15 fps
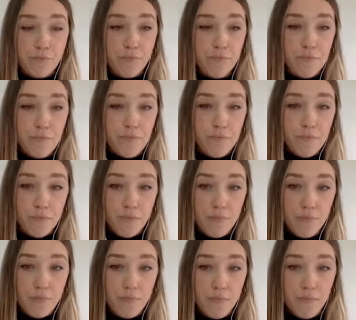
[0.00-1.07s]

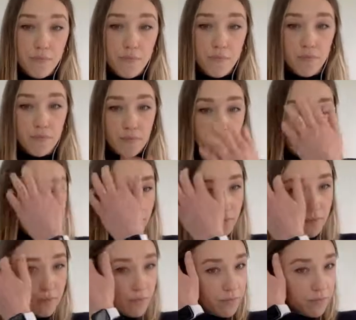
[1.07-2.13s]

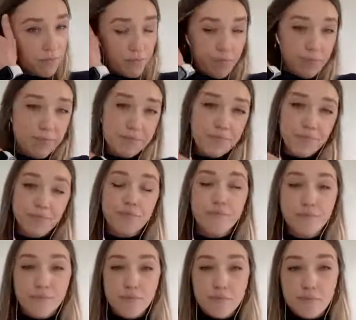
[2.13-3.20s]

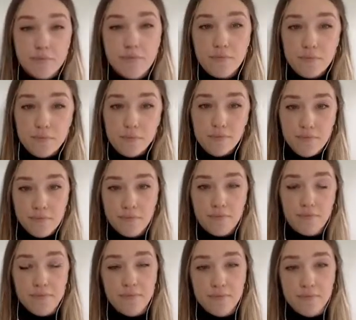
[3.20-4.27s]

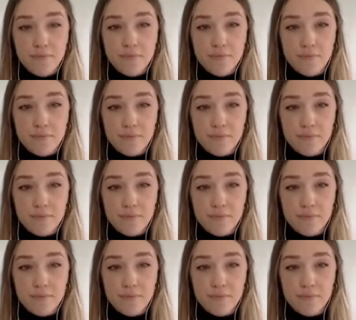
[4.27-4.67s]
This person isn't speaking.